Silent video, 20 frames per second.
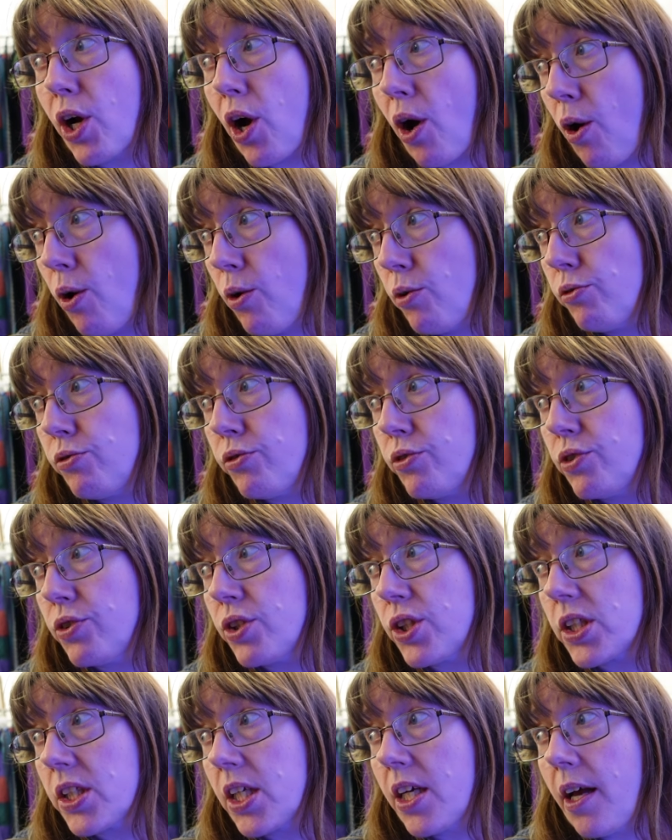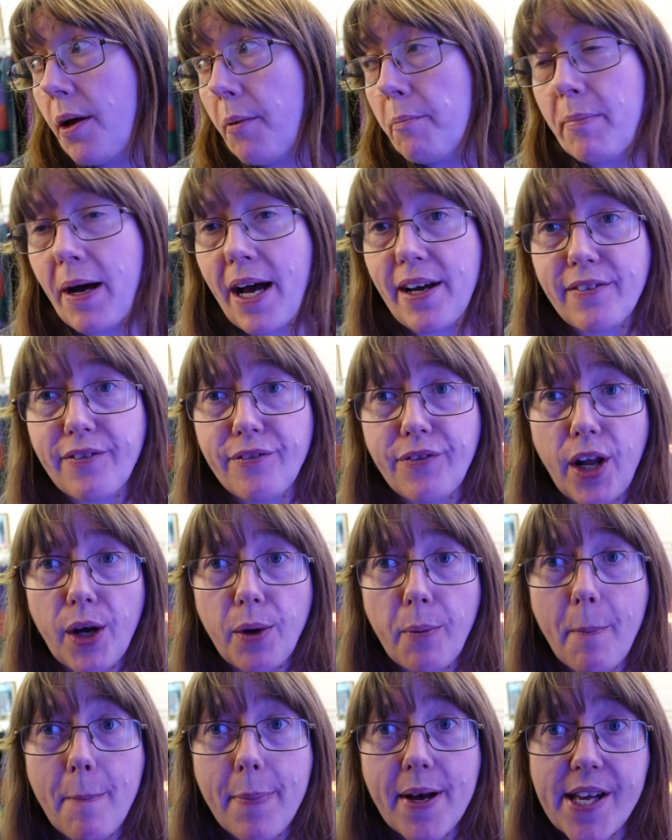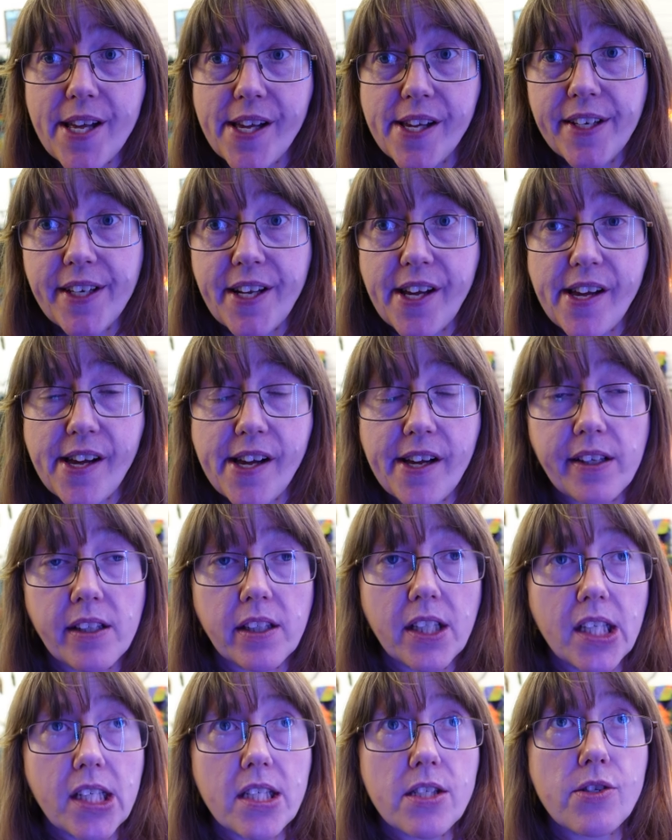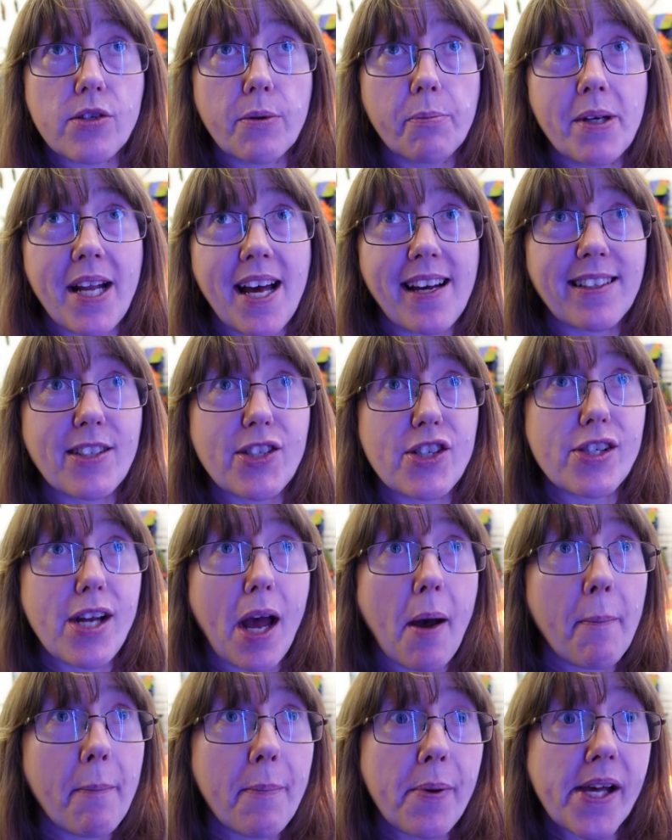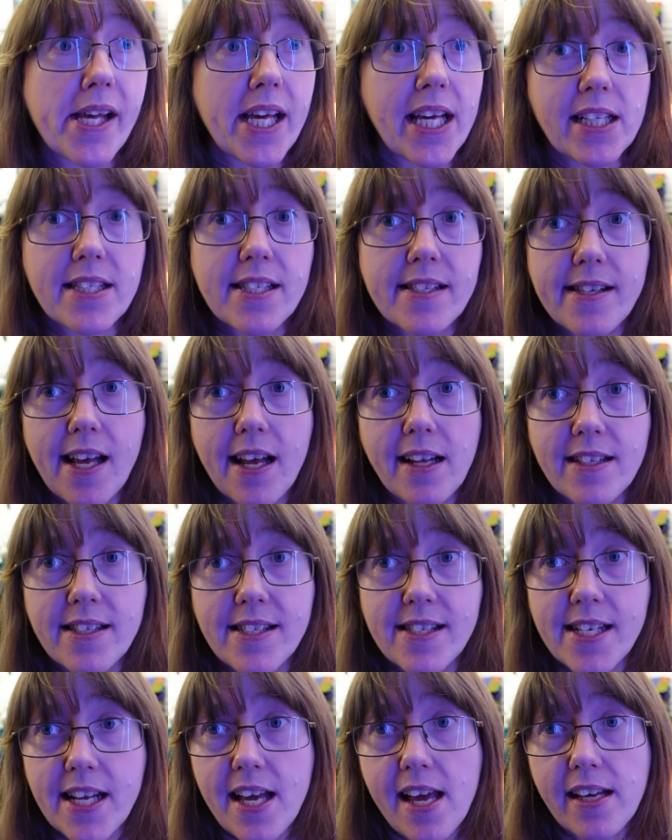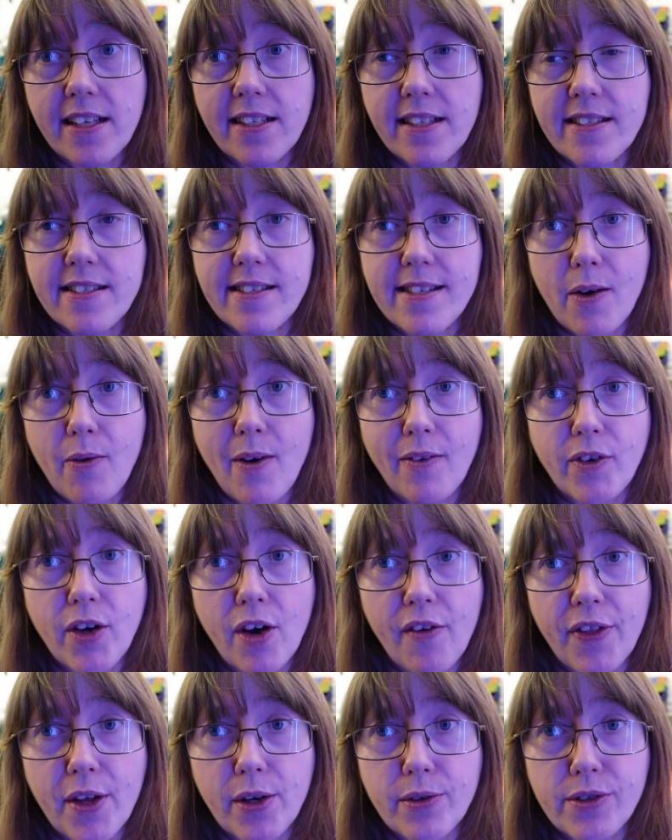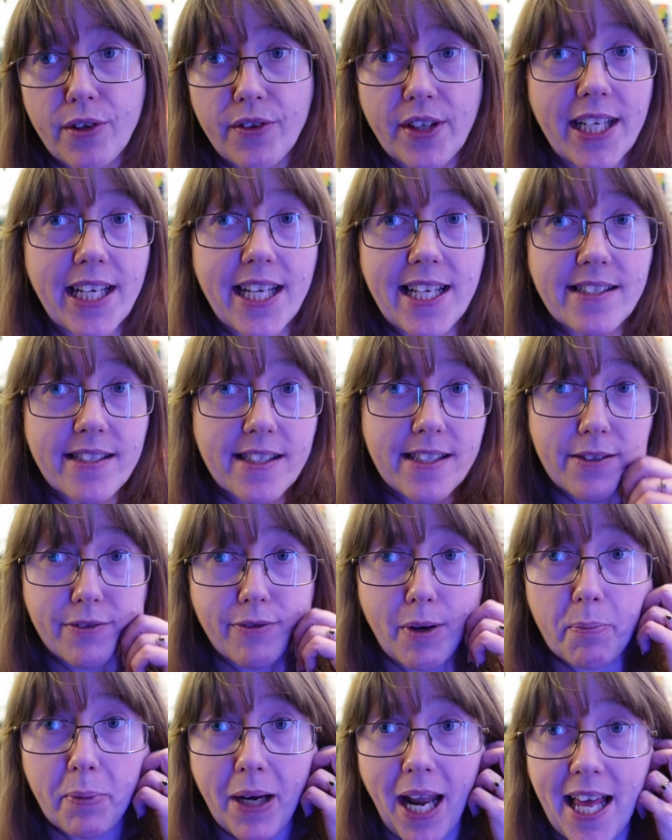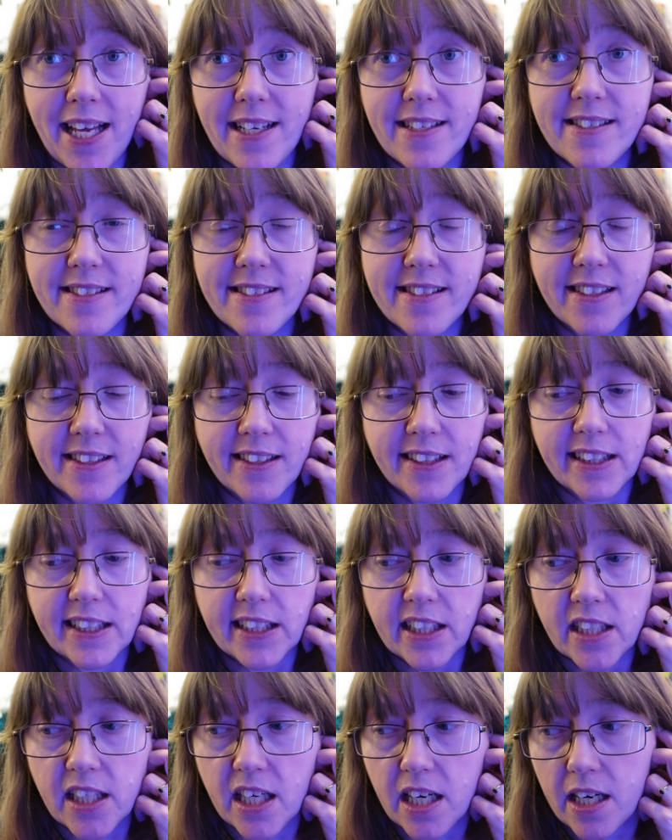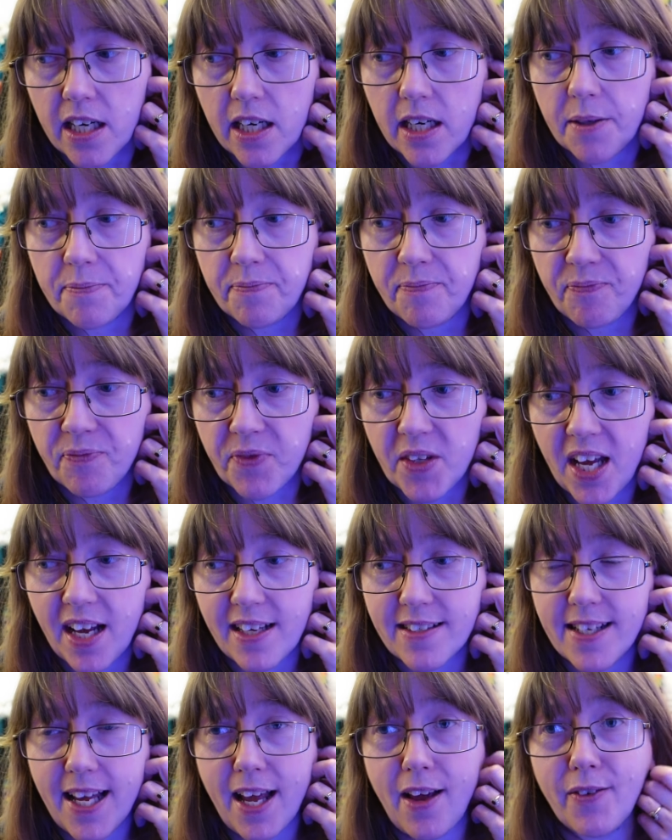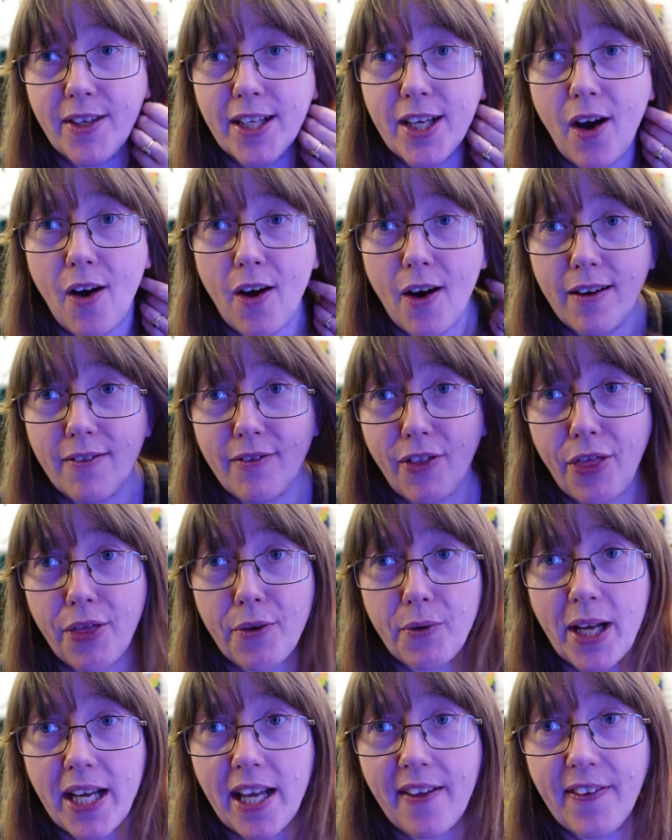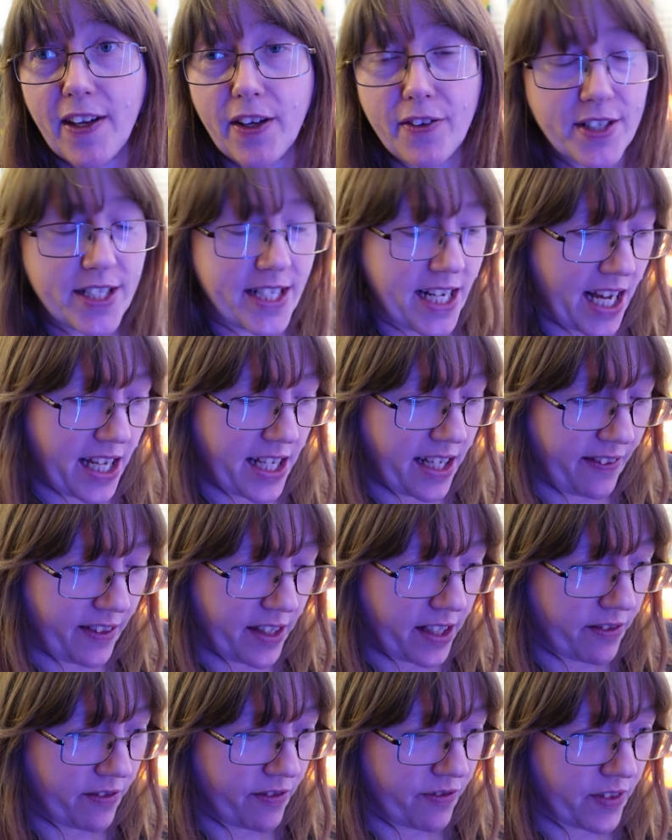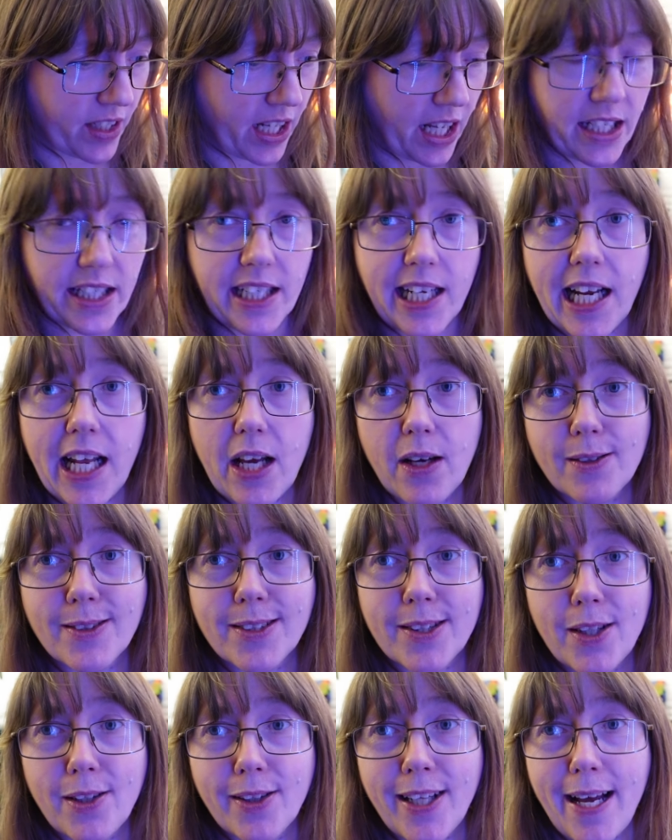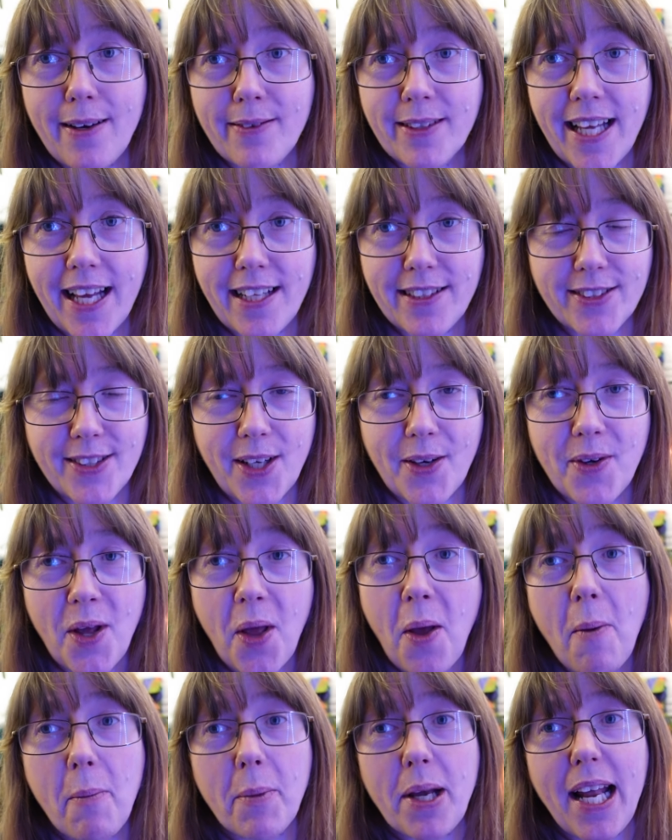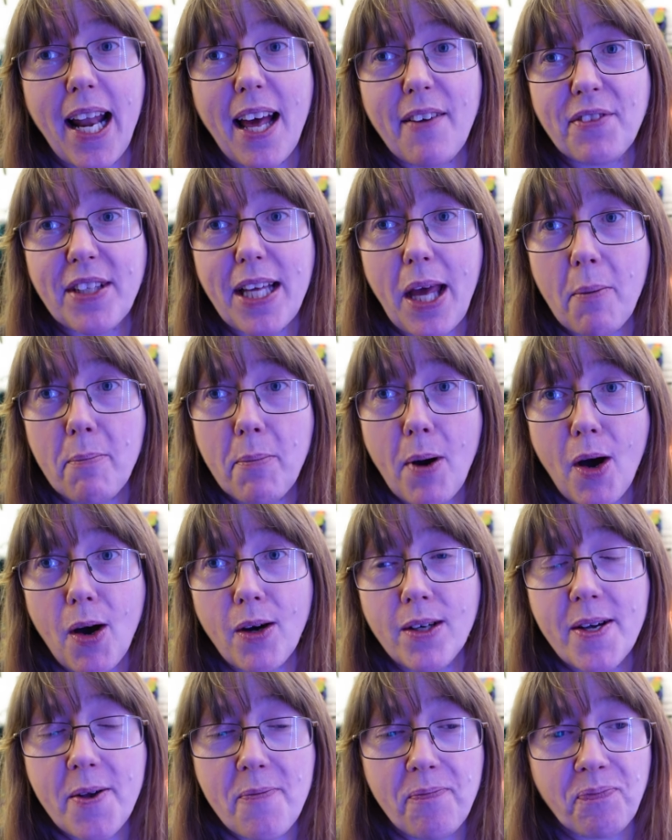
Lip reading: cones, backflow burner, some Nag Champa incense sticks. So I've got those on the list to replace. As I only got three in the other day and they've like nearly all sold out again, so I'm gonna have to get more